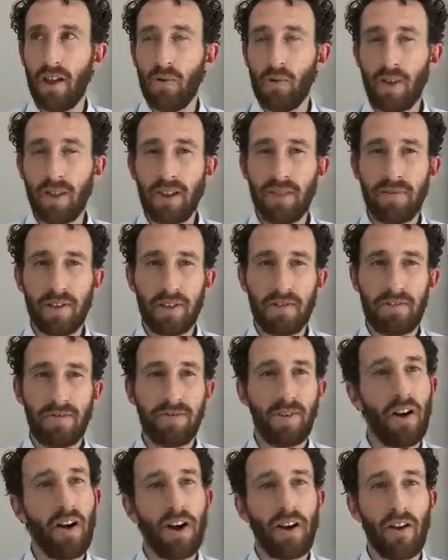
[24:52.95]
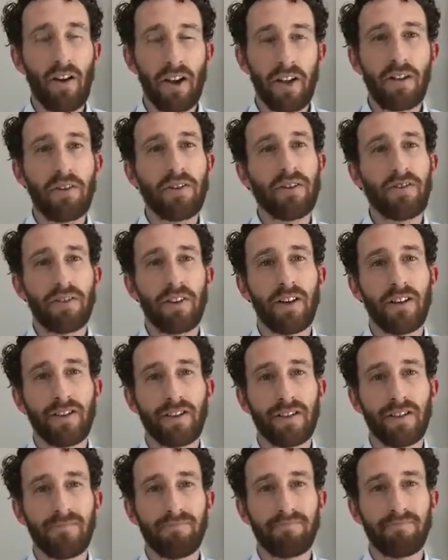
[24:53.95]
We live in a finite
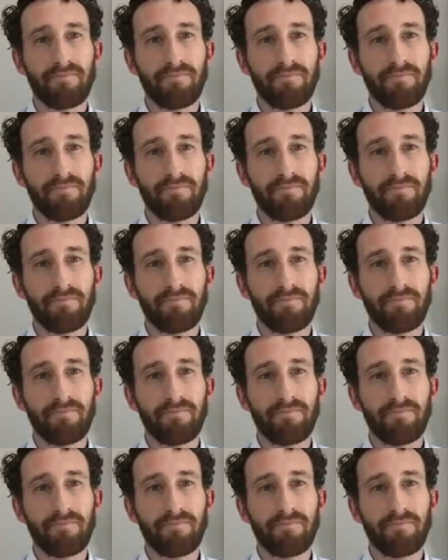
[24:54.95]
universe.